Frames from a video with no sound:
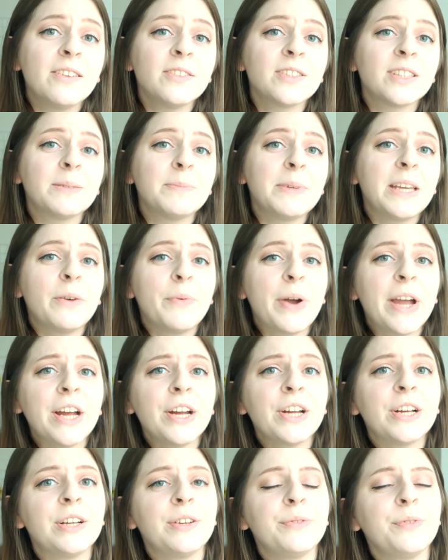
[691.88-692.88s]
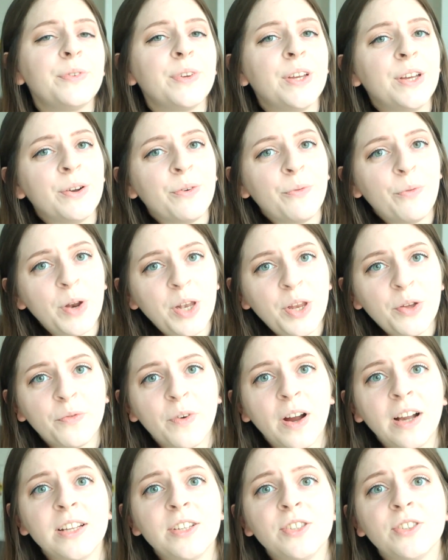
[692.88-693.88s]
else to be aware of when you
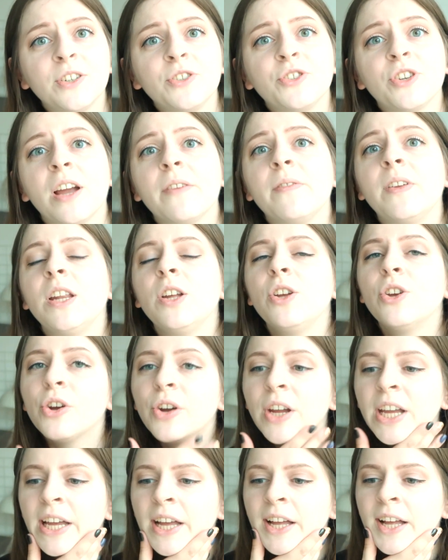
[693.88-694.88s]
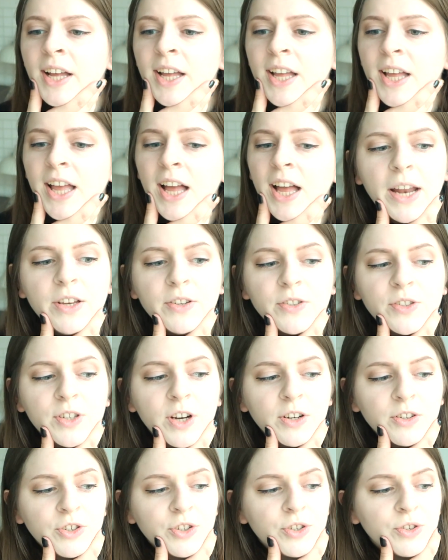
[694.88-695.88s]
finally start driving in Korea and you
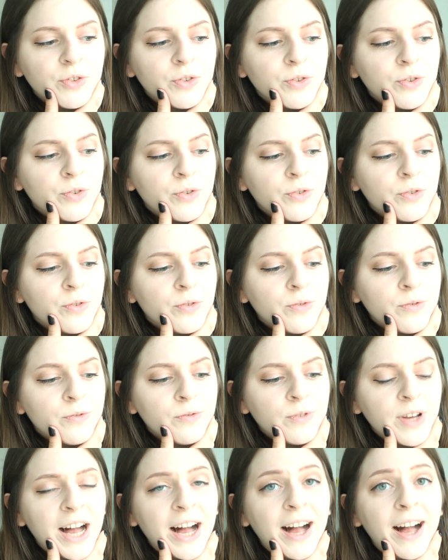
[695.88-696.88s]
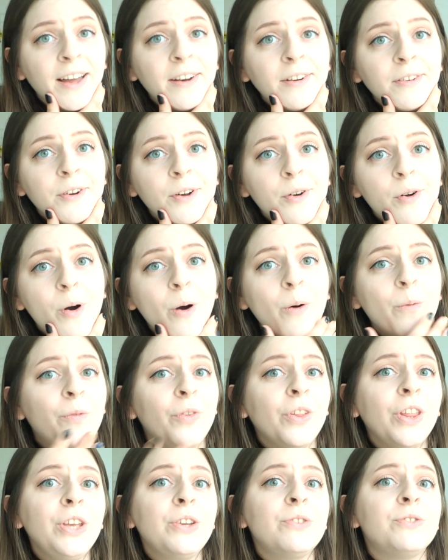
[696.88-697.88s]
start to, I don't know,
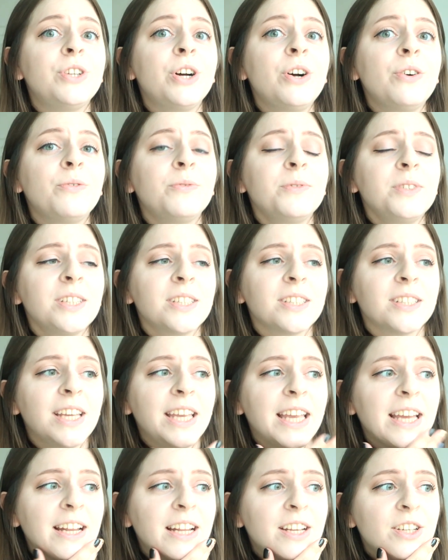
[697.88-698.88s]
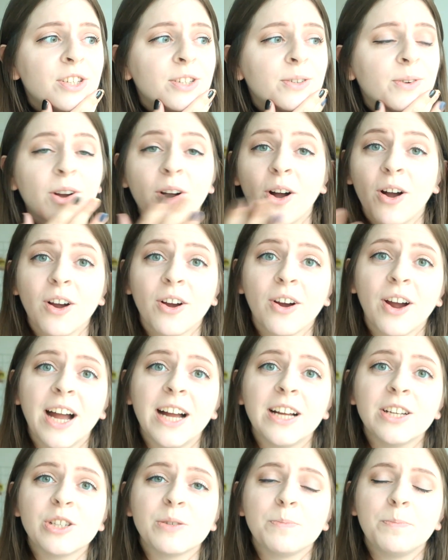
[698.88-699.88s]
hopefully you don't get into a car
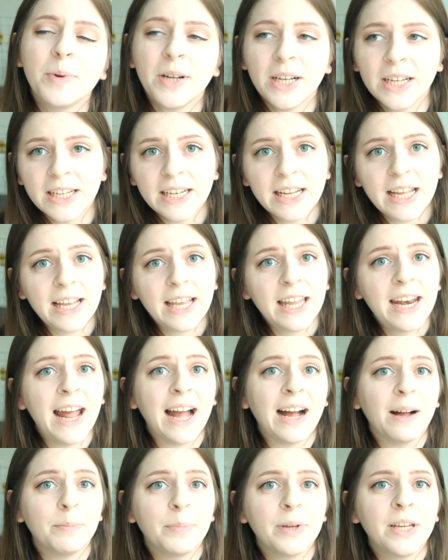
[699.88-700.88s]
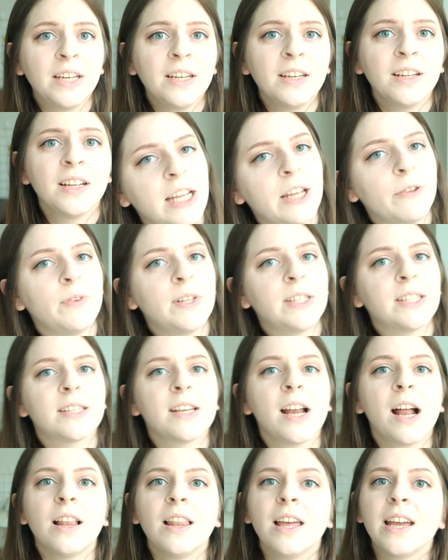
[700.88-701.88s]
crash, but it can happen. If it's
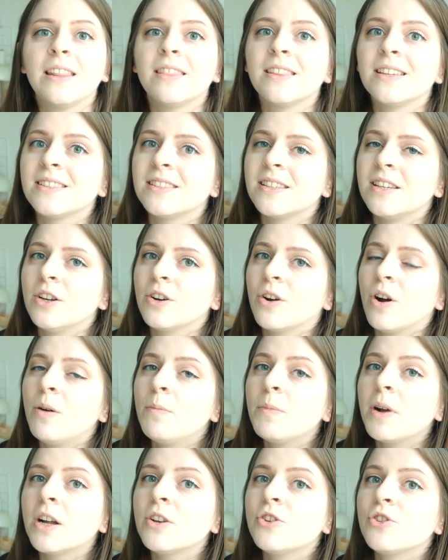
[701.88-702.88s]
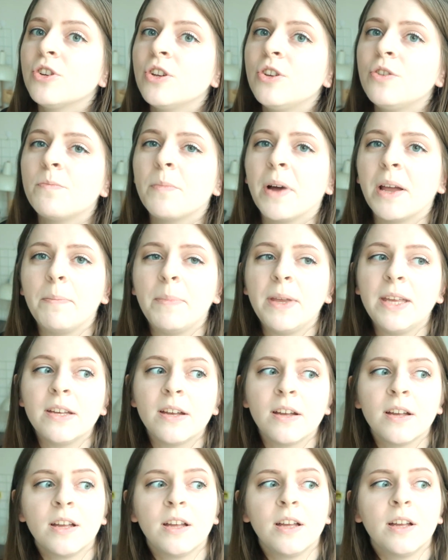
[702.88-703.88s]
not like this in your home country, you might be